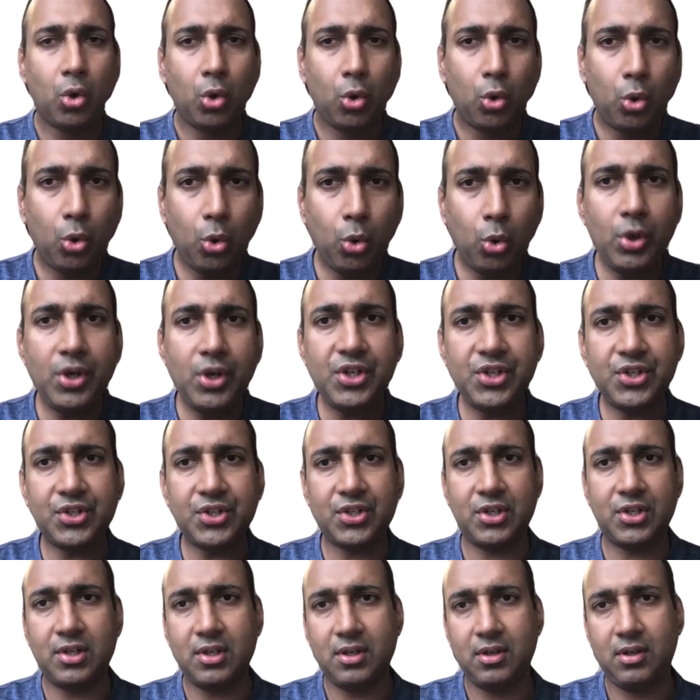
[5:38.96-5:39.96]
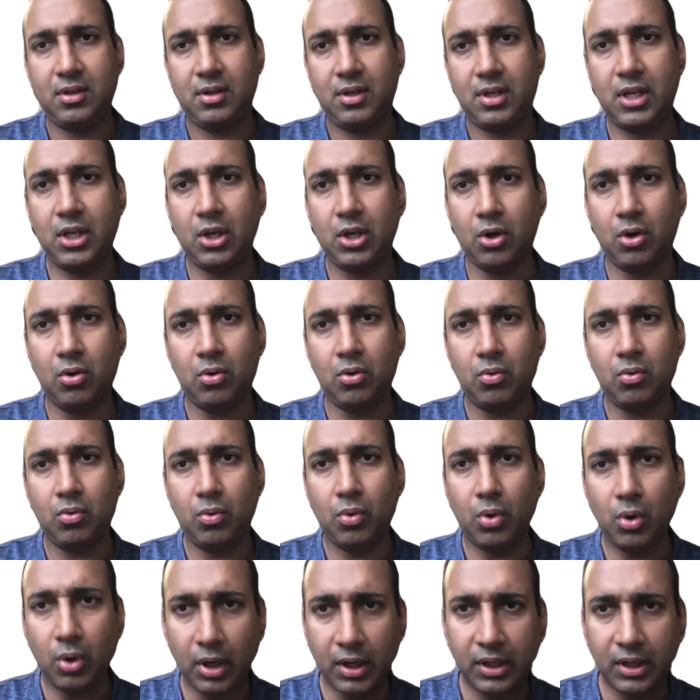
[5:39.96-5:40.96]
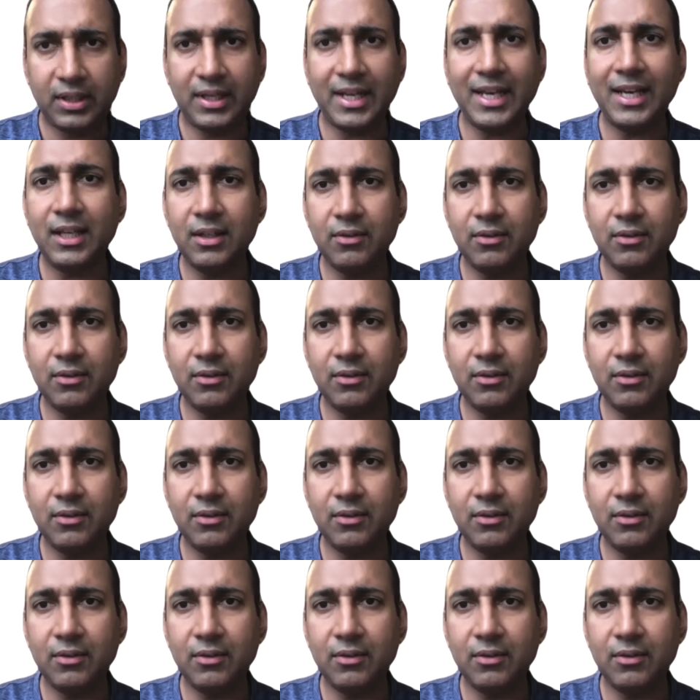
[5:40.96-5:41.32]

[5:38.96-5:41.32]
who is, you know, like take,